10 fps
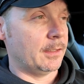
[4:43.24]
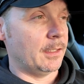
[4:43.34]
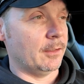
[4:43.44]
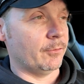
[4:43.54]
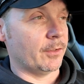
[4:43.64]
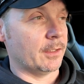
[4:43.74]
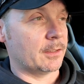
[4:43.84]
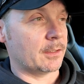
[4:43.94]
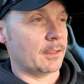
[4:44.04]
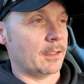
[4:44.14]
gave
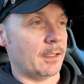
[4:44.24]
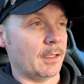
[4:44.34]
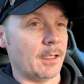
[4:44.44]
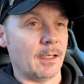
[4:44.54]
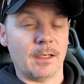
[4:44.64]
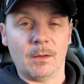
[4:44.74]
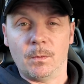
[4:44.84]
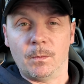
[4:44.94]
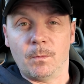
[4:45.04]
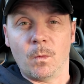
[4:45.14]
it a
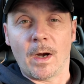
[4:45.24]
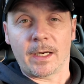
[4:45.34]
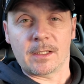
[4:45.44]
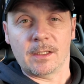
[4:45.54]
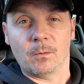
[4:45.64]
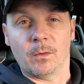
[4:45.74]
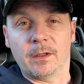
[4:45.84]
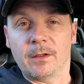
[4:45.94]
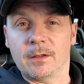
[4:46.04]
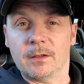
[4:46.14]
waxing
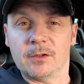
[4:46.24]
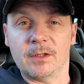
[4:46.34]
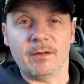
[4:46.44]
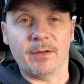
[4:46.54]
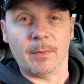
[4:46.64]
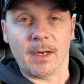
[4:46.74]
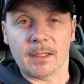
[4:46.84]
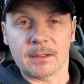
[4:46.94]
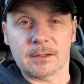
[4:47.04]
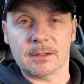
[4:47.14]
with Stevie
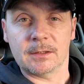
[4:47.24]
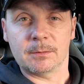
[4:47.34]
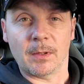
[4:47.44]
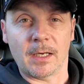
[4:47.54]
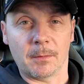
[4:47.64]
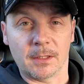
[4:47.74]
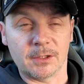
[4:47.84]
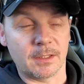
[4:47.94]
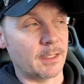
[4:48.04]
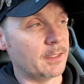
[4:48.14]
Black's Black
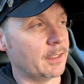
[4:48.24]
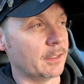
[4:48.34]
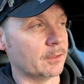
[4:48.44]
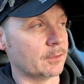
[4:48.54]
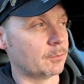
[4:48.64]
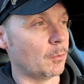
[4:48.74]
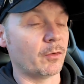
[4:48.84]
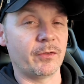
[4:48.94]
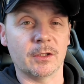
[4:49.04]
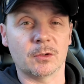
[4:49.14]
Magic Details
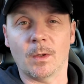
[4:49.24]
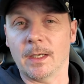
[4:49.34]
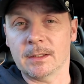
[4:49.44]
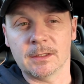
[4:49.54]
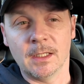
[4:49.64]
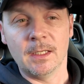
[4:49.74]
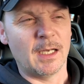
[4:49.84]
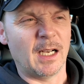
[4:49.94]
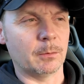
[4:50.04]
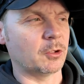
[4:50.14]
Morpheus wax.
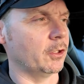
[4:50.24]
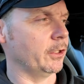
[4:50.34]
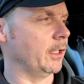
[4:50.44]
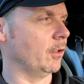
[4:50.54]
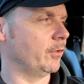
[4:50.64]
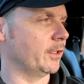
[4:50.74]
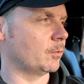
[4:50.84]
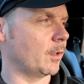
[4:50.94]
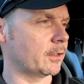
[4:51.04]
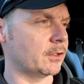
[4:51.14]
Absolutely love
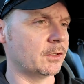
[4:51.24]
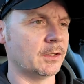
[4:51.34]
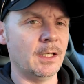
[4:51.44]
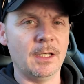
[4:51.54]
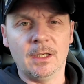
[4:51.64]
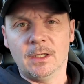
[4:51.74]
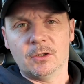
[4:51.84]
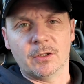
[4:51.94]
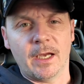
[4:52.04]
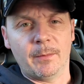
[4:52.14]
his waxes.
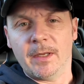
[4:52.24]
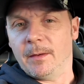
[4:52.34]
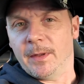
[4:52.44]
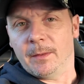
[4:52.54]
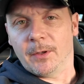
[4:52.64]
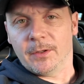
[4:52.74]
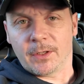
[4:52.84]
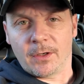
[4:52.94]
So yeah, a bit about the